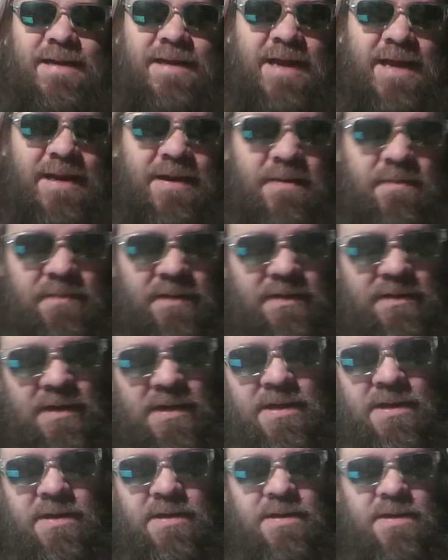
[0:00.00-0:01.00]
not only,
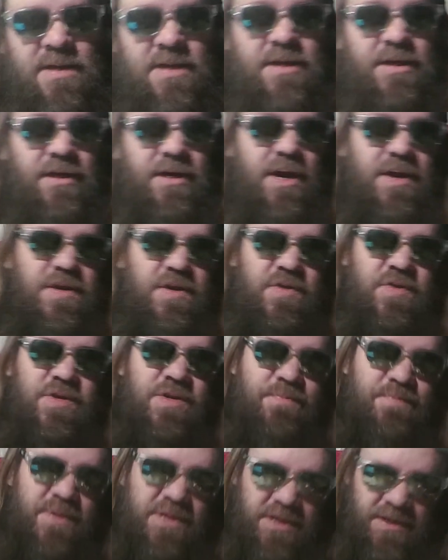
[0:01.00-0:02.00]
you know, it used
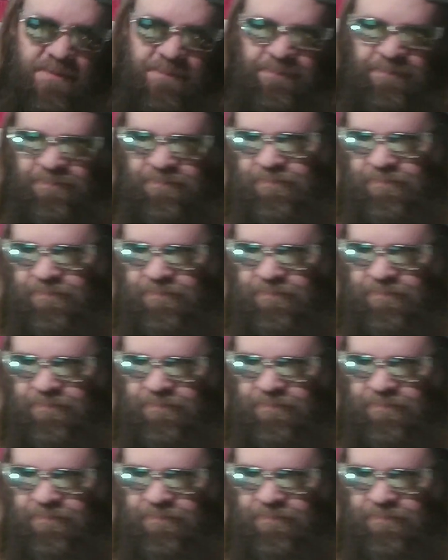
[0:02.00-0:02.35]
to be,